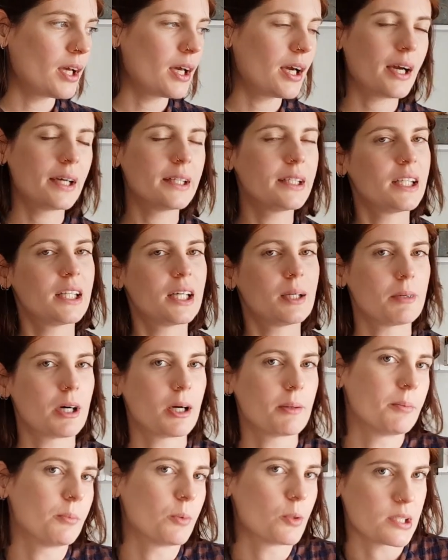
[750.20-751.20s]
and then that
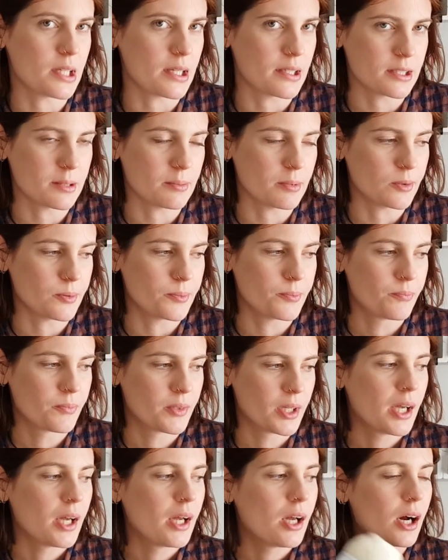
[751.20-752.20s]
might be more sensible.
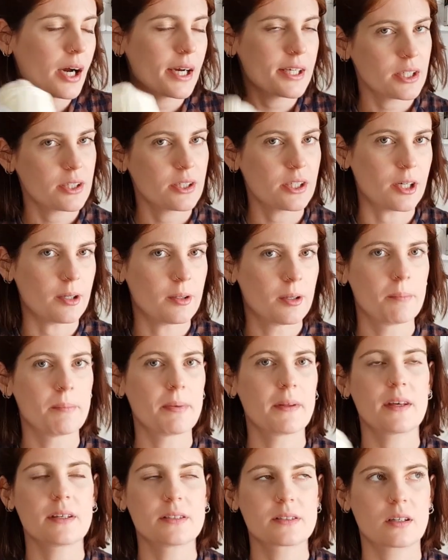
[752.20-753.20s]
I don't know,
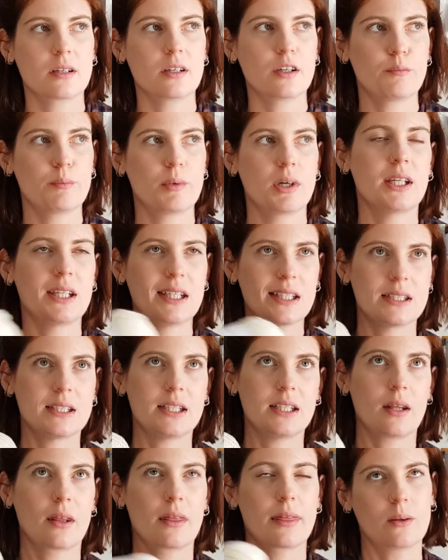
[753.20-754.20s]
but that's kind of my
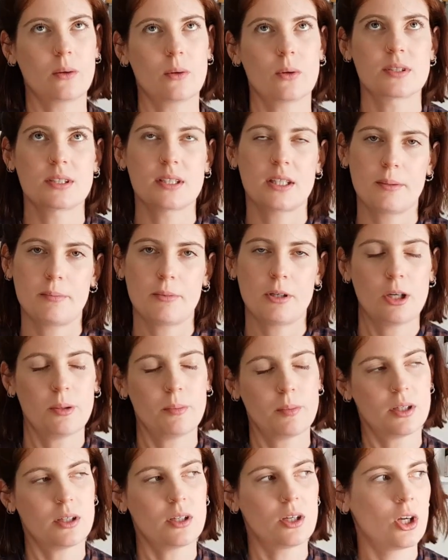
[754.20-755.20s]
knitting thoughts at the
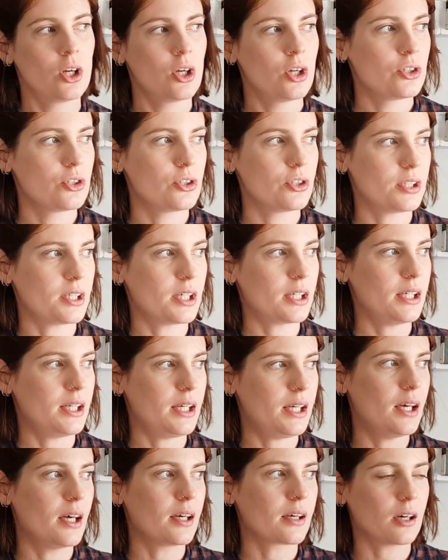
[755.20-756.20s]
moment. Should I
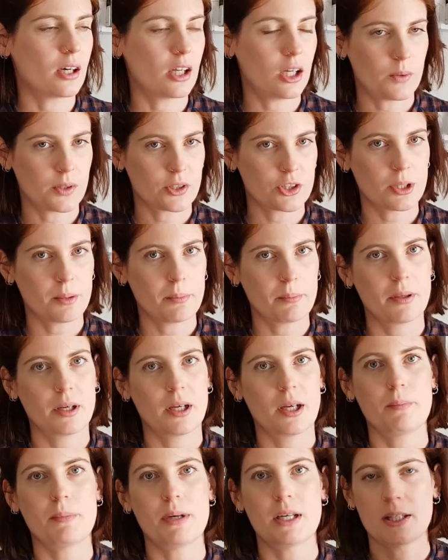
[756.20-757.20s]
knit a colourwork
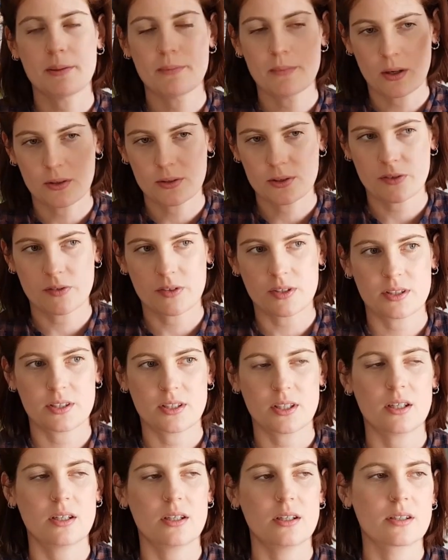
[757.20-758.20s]
jumper, make the most of this
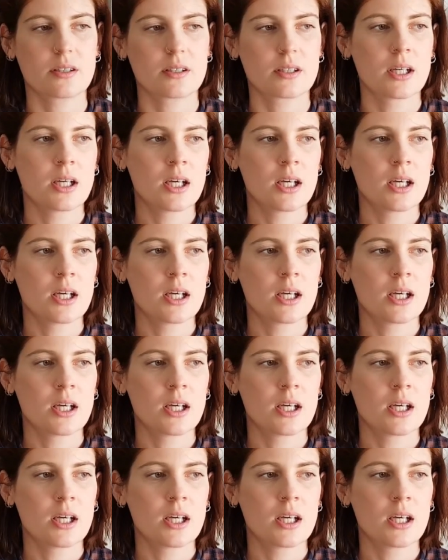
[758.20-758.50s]
yarn?